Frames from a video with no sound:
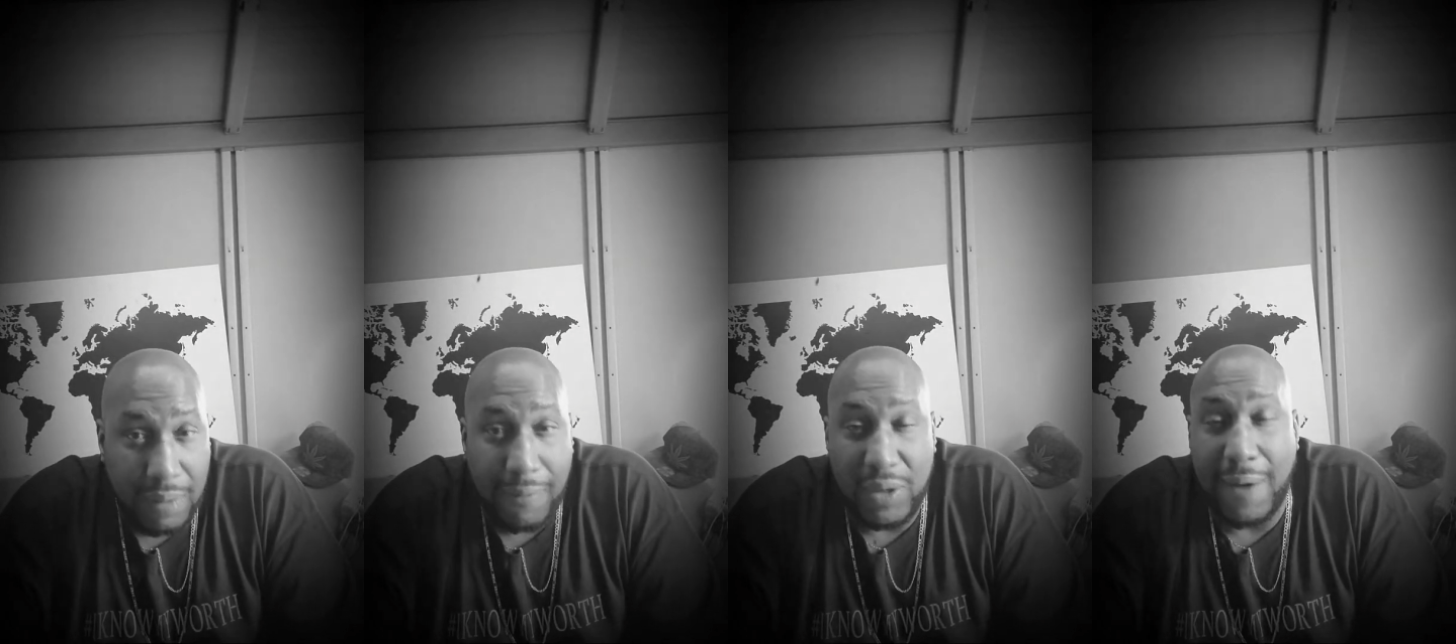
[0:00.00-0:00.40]

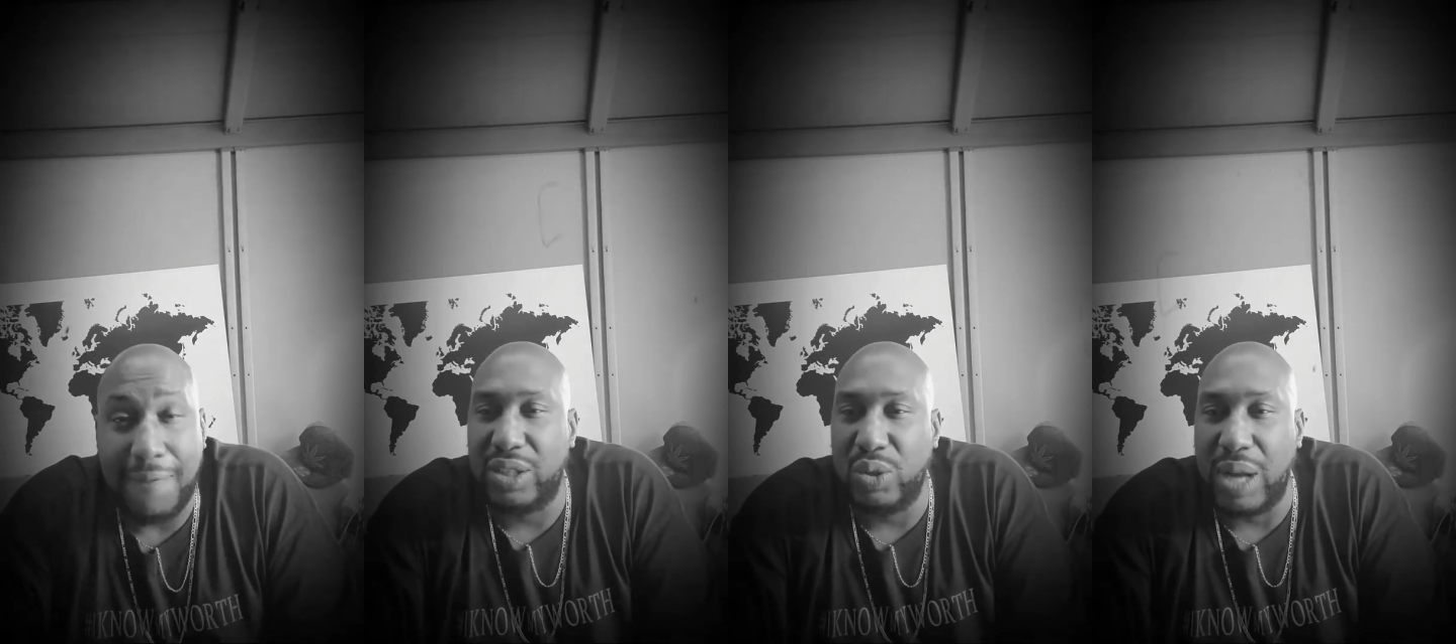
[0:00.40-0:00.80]
when I
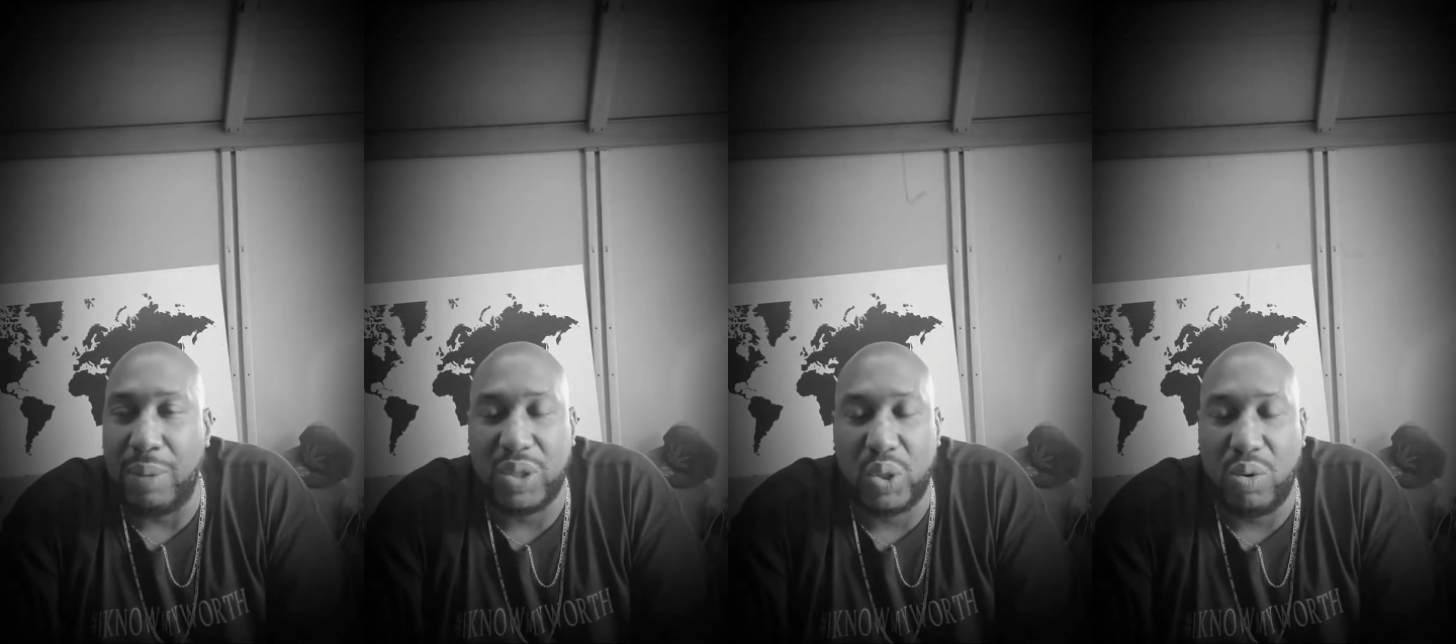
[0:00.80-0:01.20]
to that
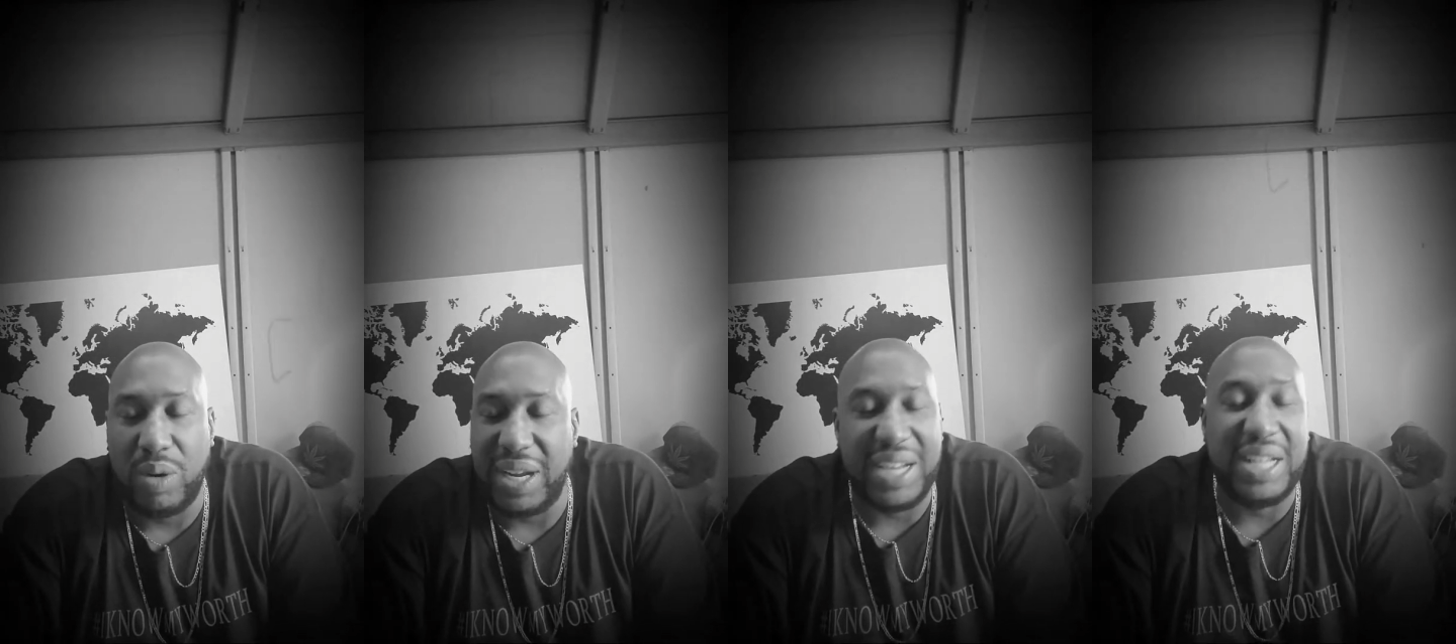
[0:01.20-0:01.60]
was
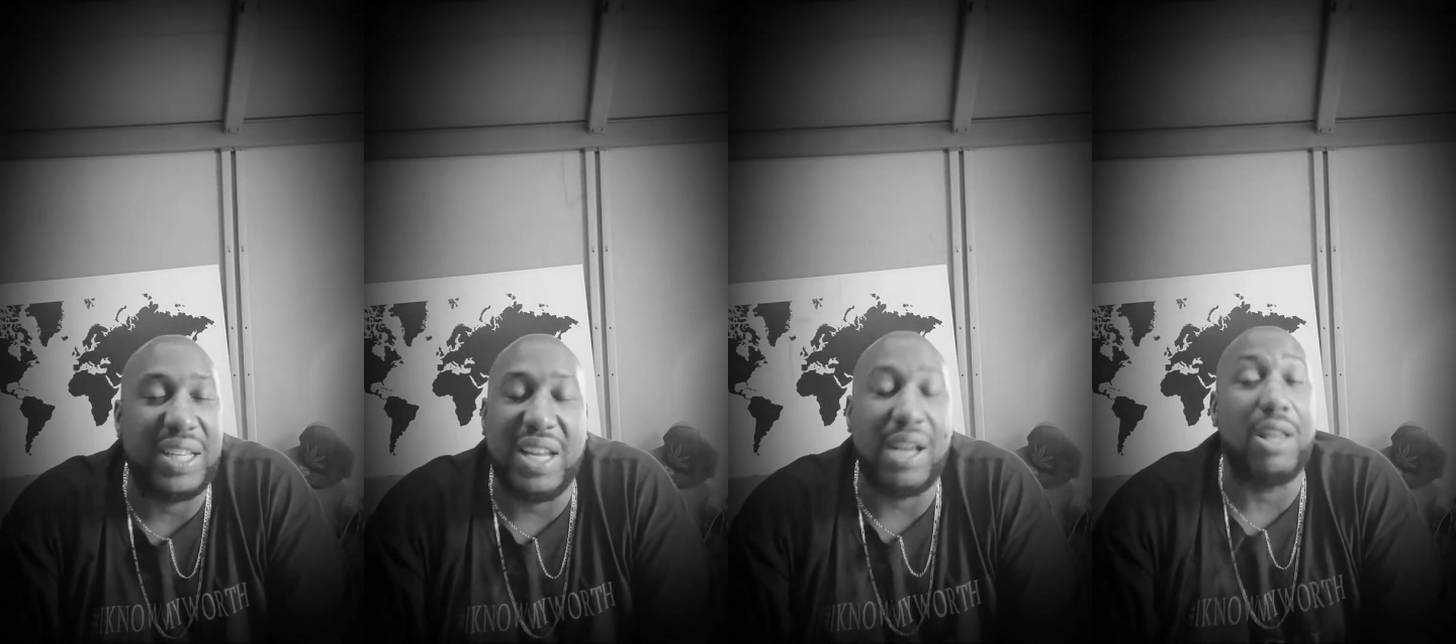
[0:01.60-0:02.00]
doing
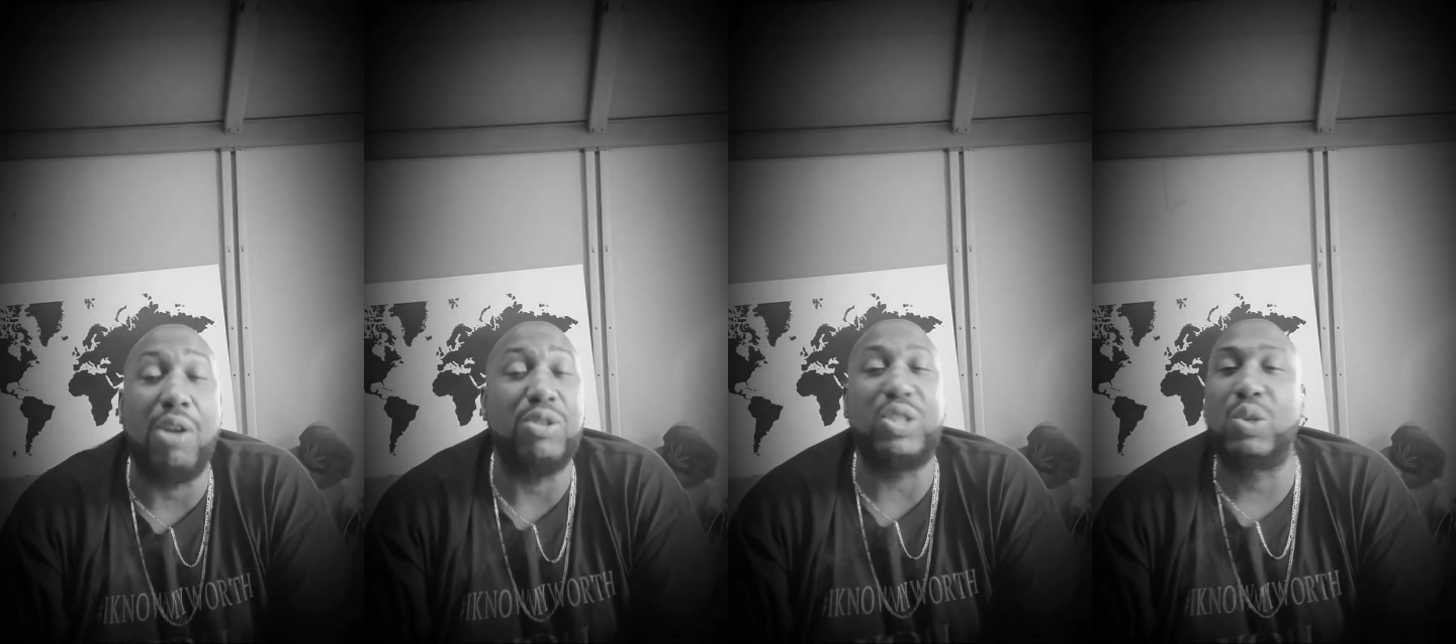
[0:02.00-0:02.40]
anything
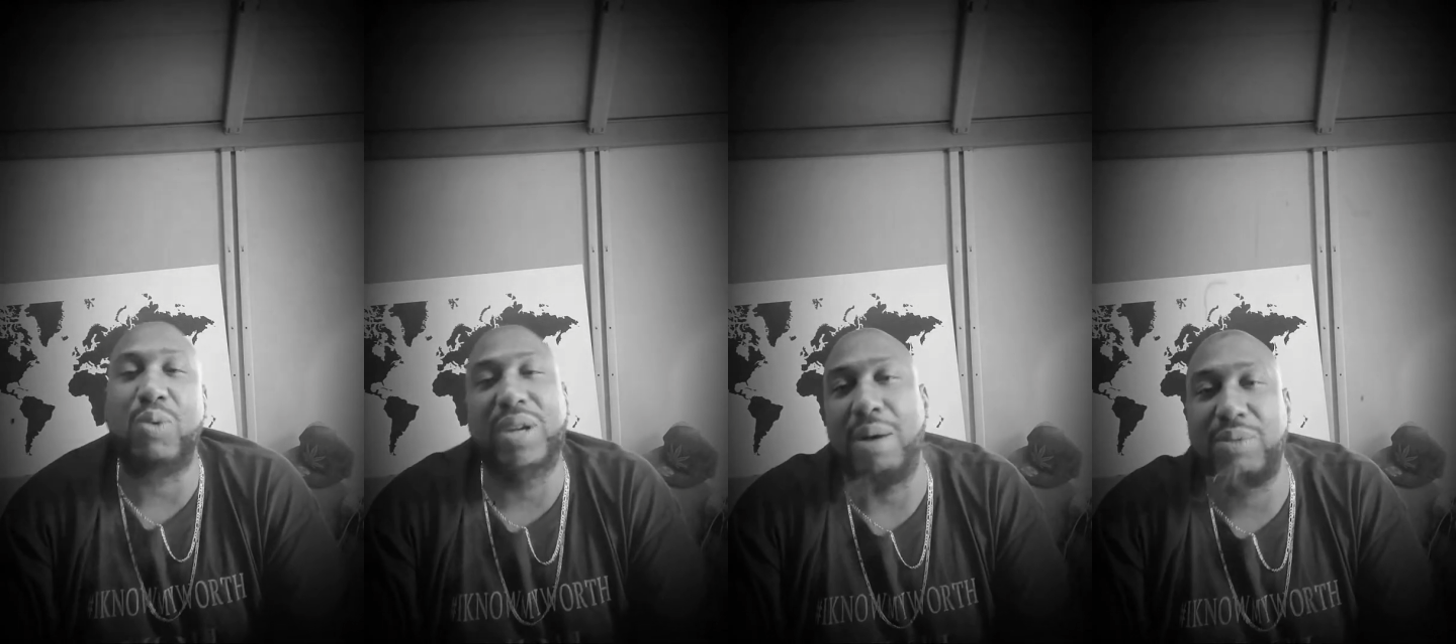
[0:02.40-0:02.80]
close to what I